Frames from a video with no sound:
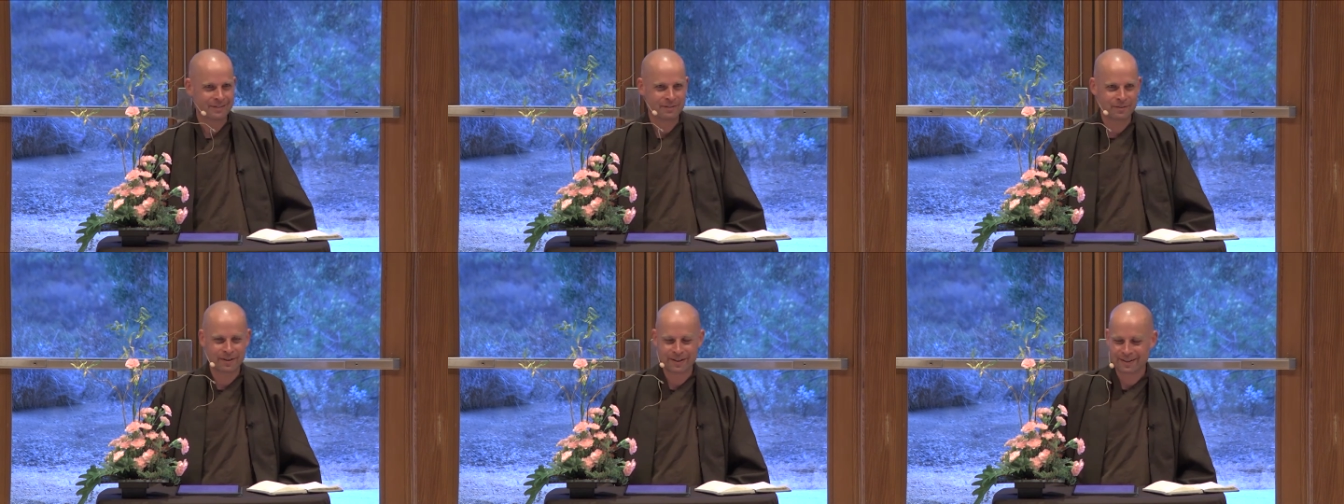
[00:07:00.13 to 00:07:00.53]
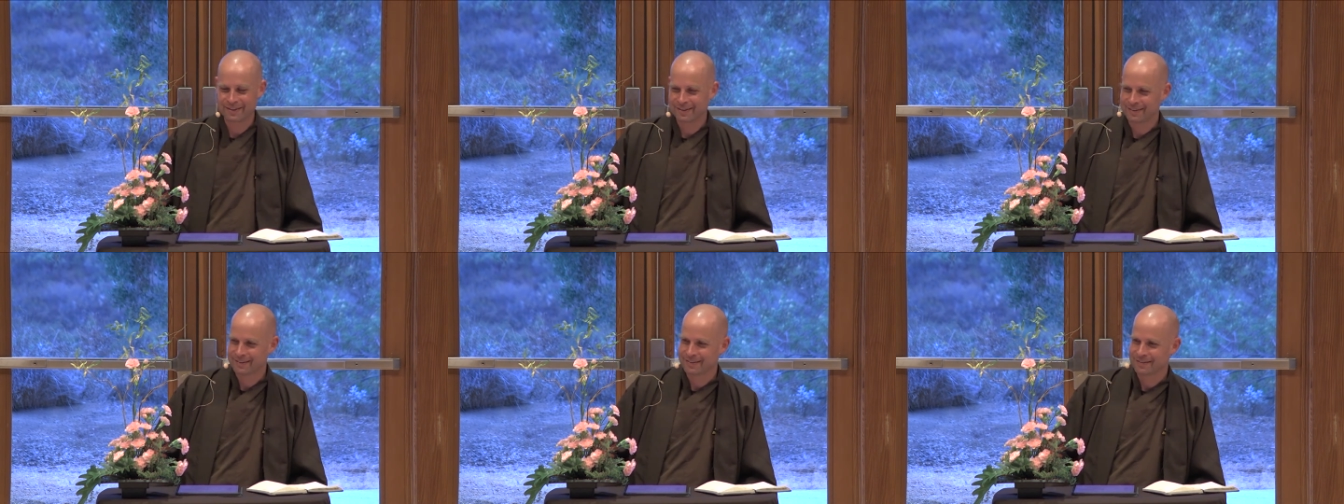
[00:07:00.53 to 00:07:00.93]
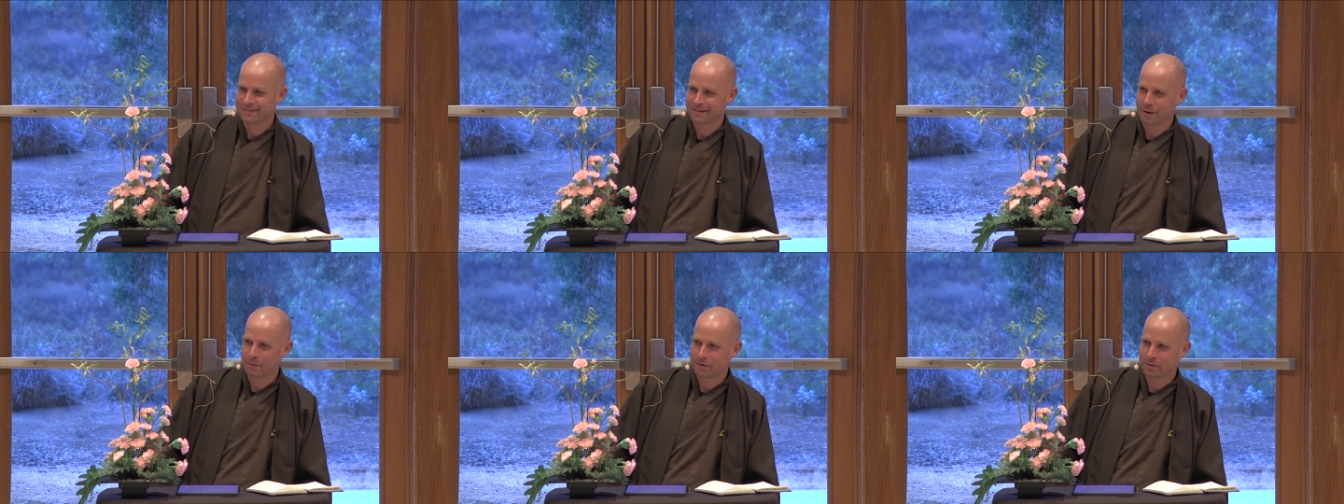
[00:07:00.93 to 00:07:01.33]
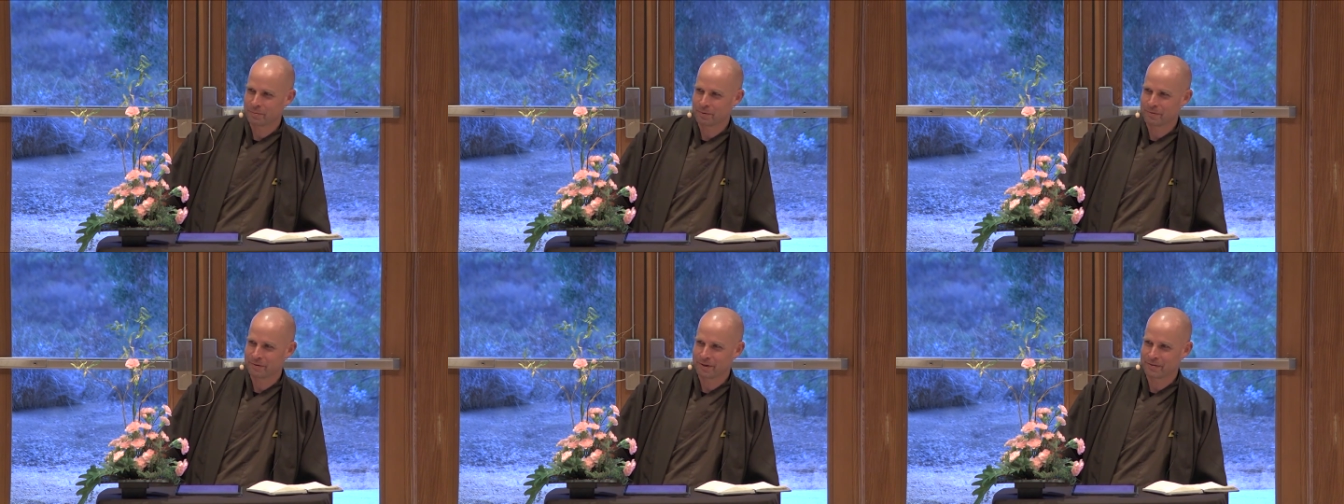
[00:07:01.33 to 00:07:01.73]
Do I not want to
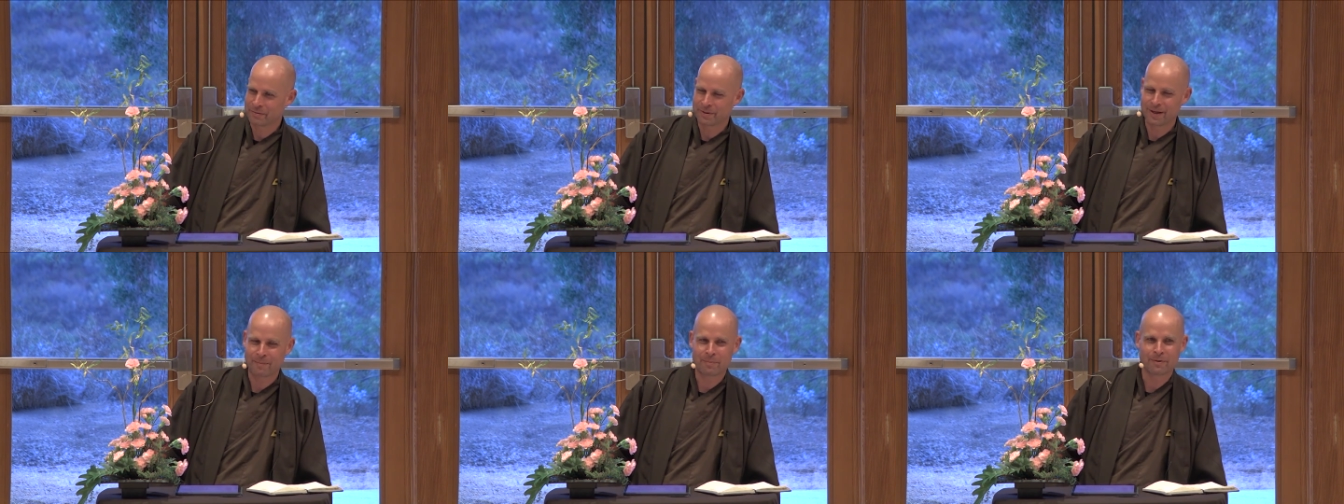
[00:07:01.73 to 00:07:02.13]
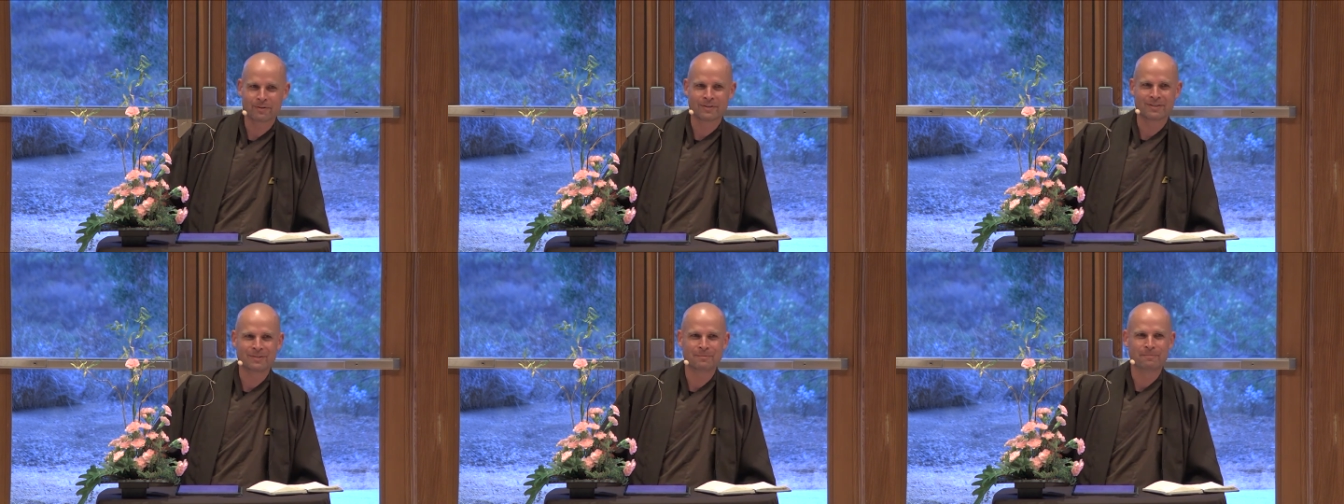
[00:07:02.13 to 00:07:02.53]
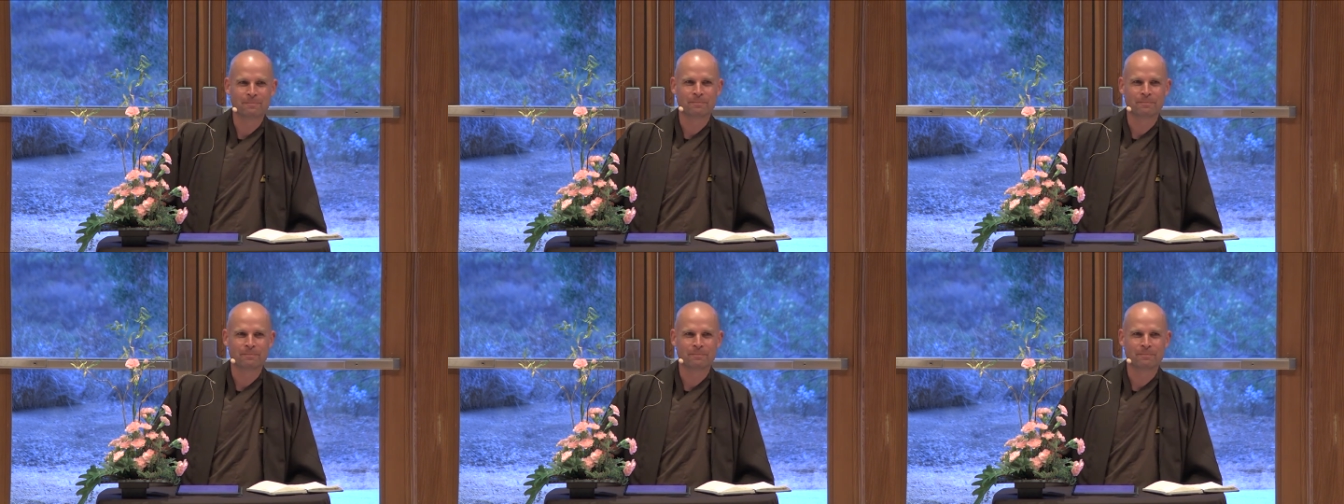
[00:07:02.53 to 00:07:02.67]
be friends with that person?